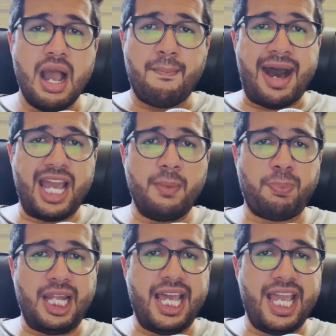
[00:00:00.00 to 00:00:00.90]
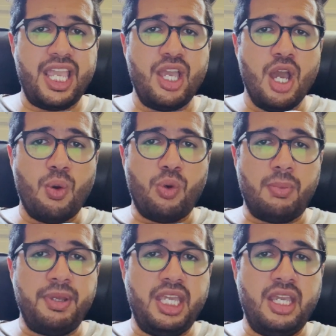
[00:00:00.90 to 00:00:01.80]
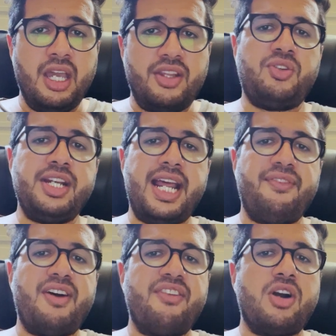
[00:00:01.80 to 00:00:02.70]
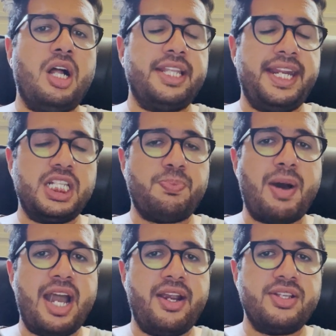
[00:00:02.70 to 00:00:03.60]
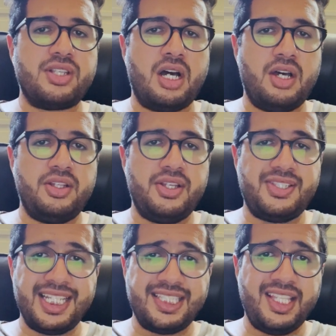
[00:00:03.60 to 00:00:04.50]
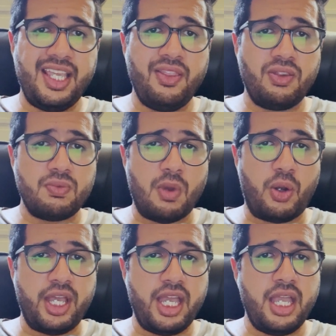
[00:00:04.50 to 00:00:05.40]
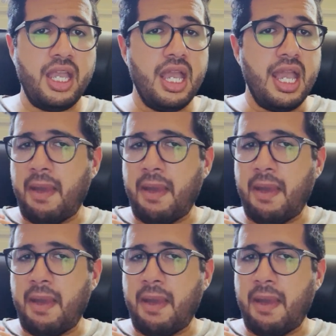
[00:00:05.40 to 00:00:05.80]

My play will be 395 call that expires on the 16th, okay?